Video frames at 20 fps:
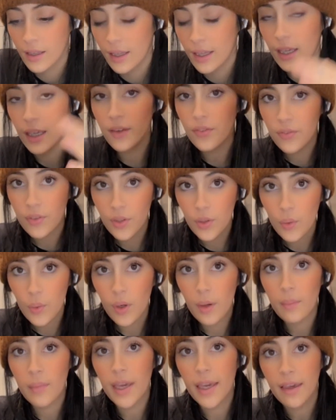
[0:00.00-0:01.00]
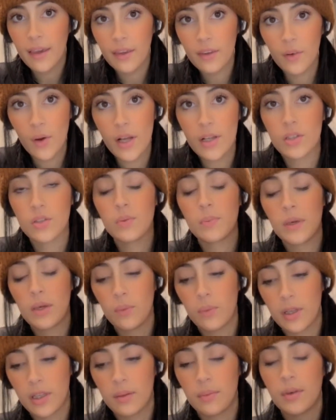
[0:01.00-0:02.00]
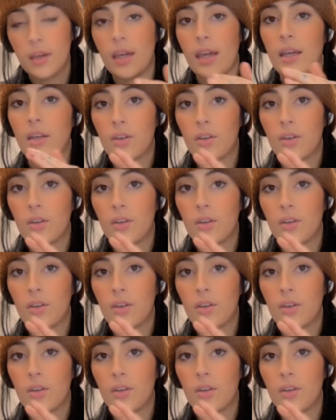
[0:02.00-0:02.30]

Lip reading: If you are making the recipe with me